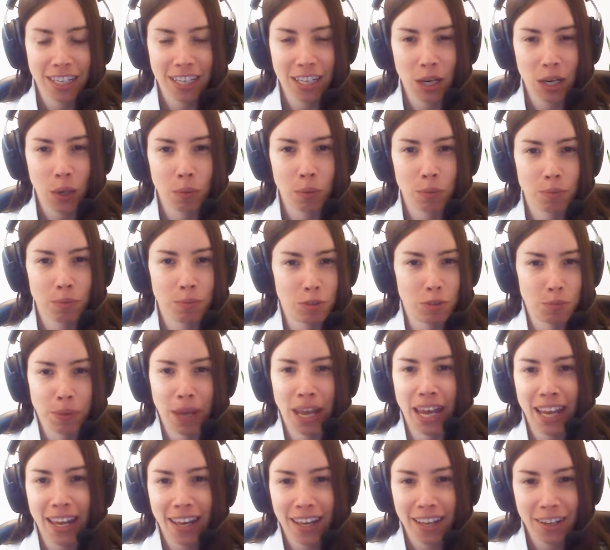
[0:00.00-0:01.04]
you know,
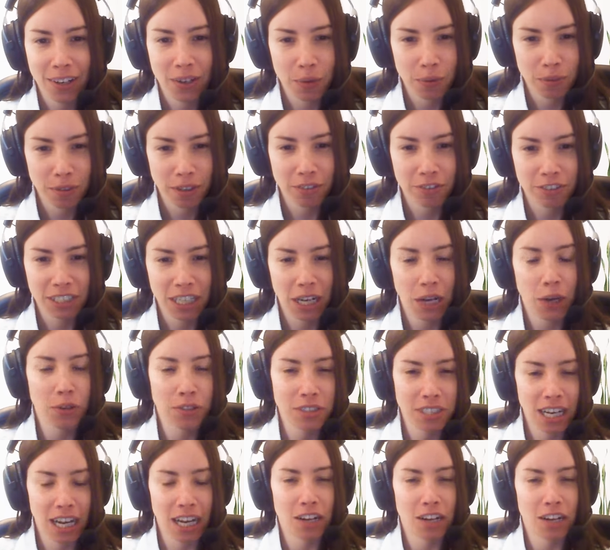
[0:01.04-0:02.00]
Japan or wherever else,